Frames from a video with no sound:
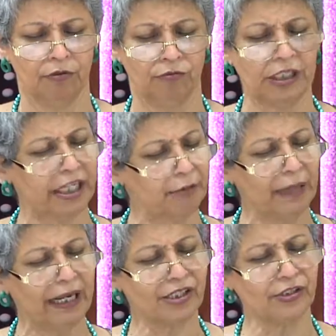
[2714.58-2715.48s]
we can
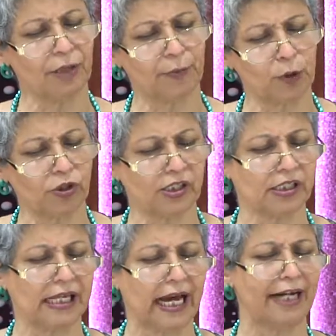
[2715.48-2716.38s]
imagine the bruises
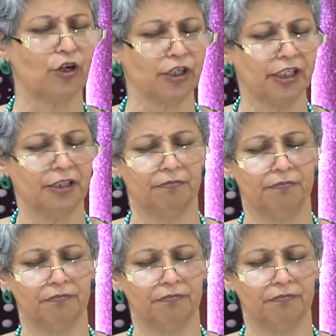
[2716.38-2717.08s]
he had on him.